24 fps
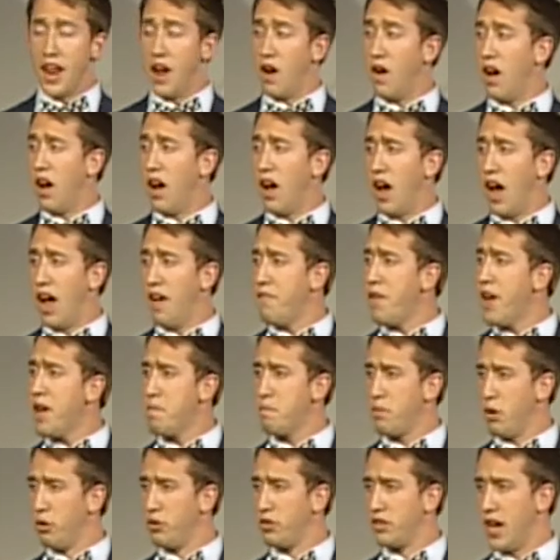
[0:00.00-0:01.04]
Now, I've
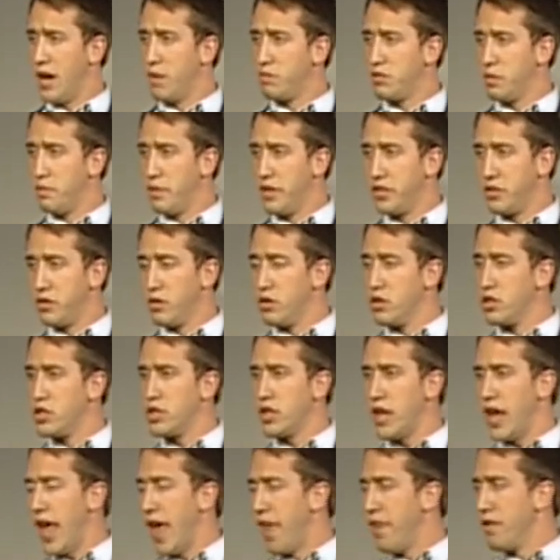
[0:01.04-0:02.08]
had both types of
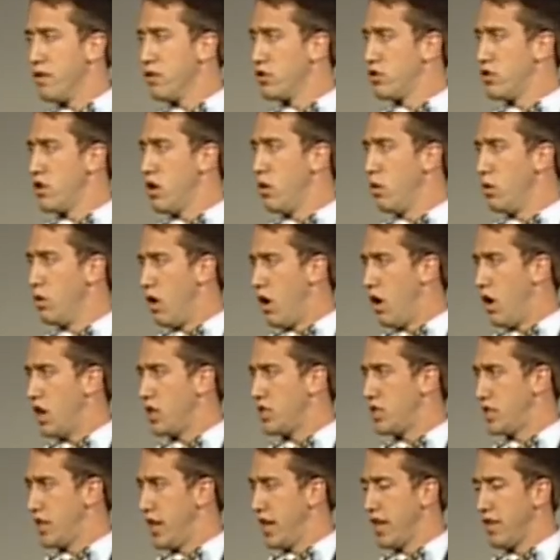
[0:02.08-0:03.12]
mentors, and there's no law
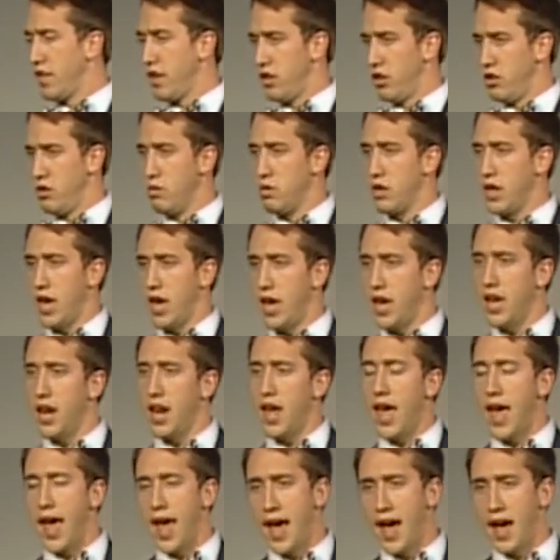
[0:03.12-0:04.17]
saying that you can't
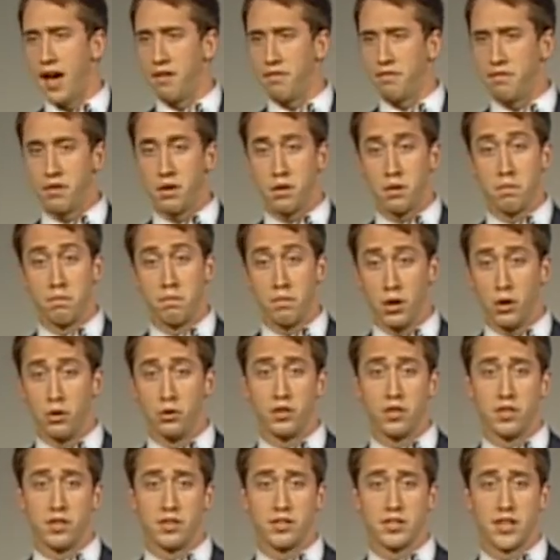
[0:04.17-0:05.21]
have
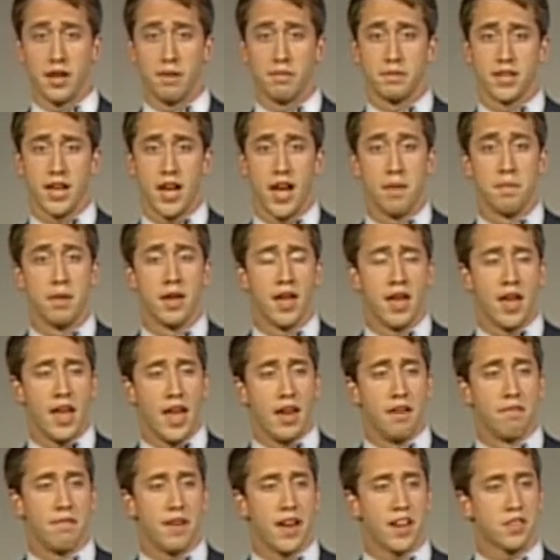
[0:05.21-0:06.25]
both at the same time.
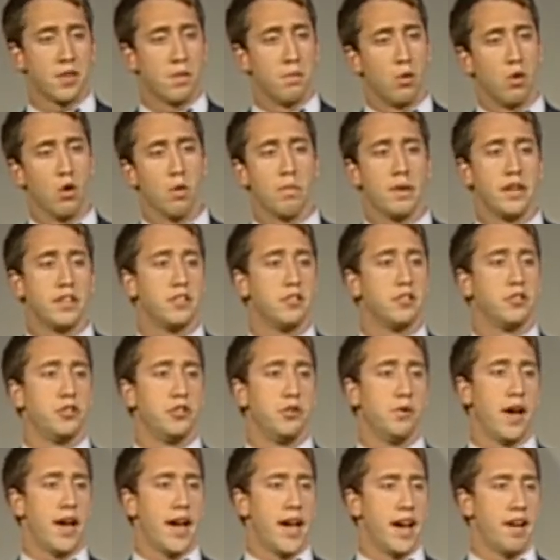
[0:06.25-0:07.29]
In fact, the more mentors
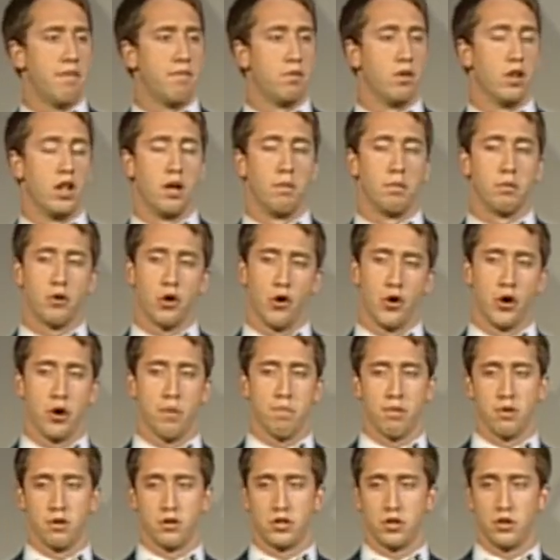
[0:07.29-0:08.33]
you have will help grow your
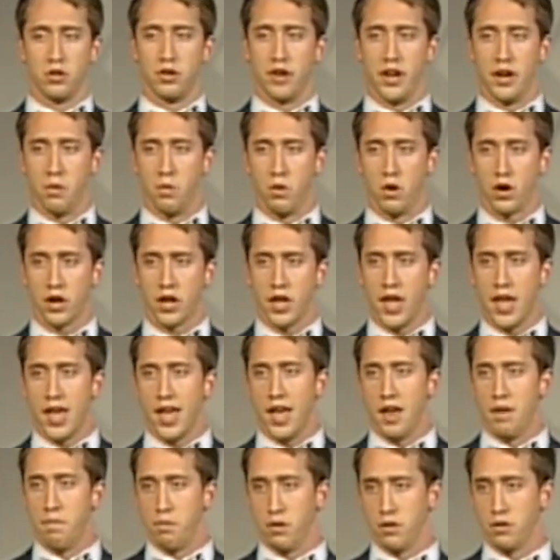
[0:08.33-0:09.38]
personal network
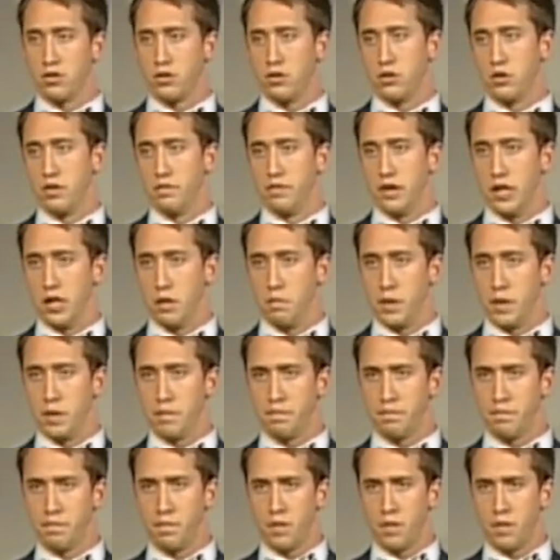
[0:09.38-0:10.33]
and personal development.